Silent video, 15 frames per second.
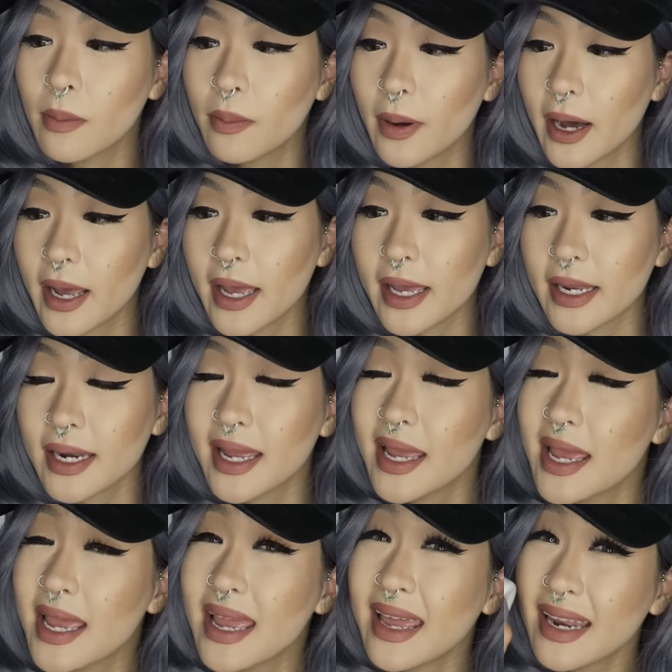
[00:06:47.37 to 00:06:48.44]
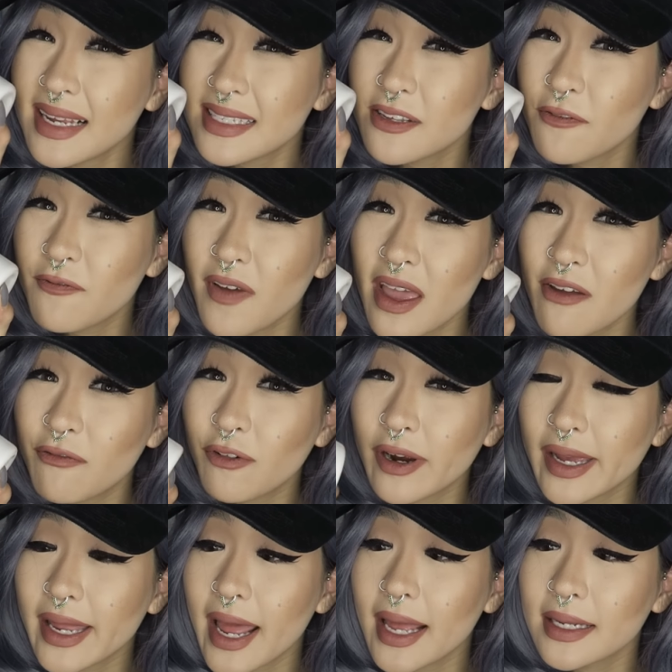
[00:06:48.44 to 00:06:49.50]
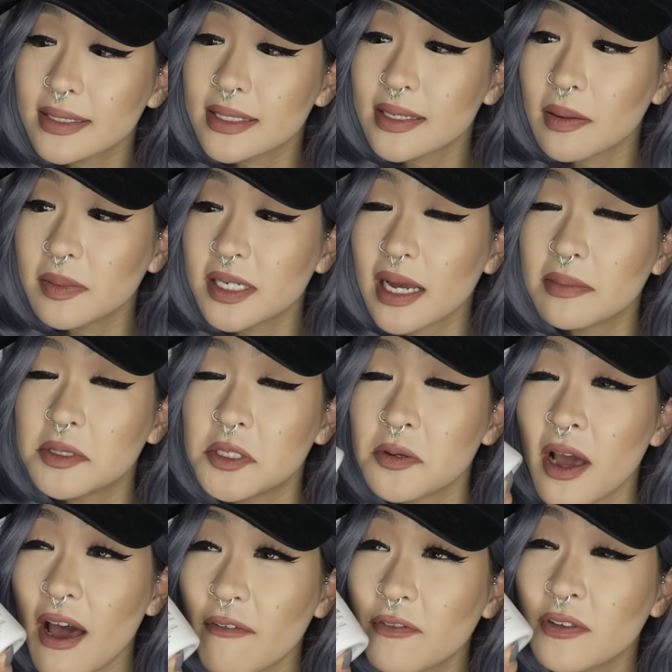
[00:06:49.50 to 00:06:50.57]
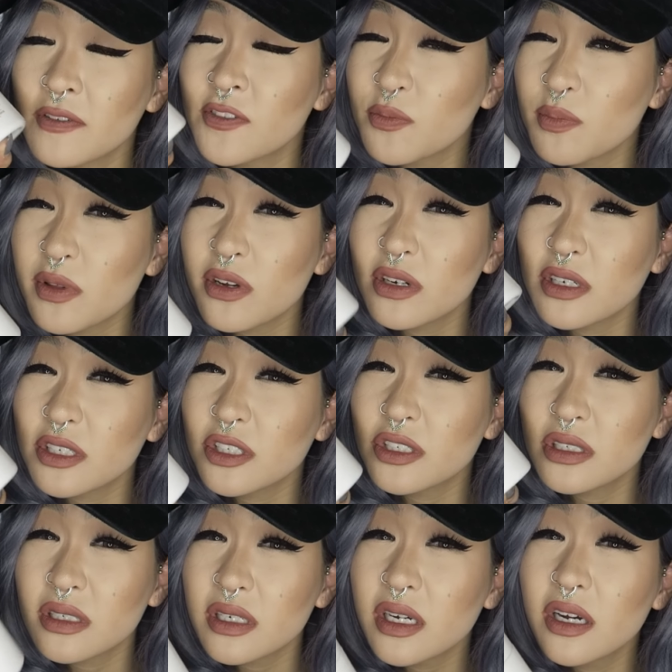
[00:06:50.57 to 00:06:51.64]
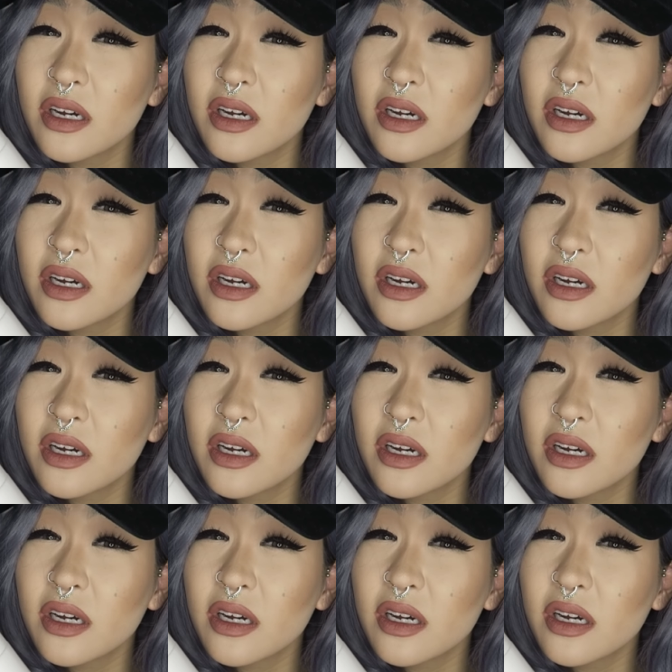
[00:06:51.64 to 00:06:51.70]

but it is a favorite, and sometimes you have to splurge.